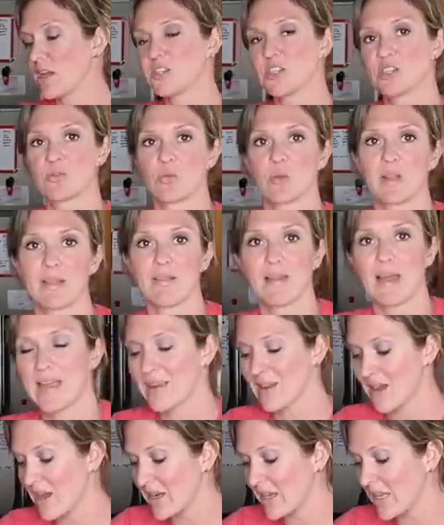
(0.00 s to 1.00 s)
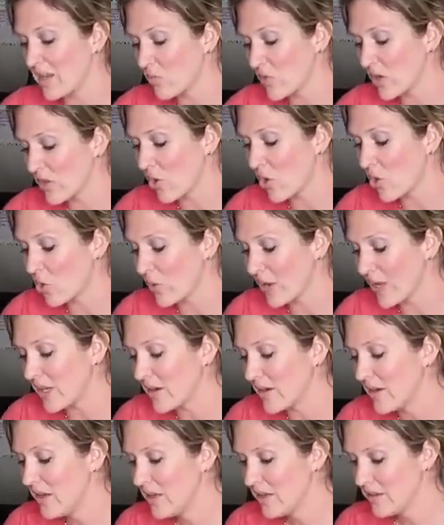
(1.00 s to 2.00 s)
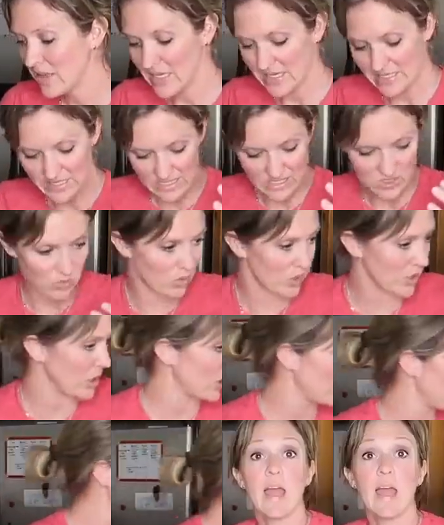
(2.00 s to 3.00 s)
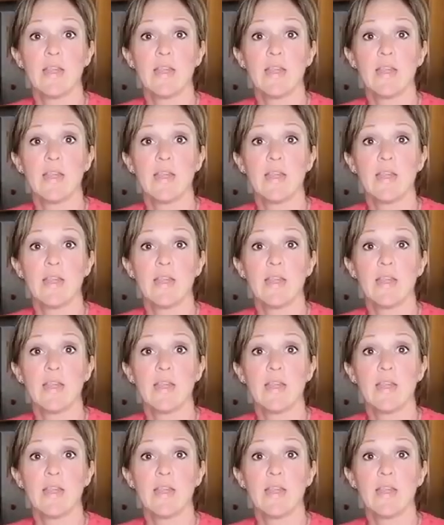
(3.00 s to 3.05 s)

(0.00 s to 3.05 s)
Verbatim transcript: I just really like honey with whole wheat. I think it tastes really good.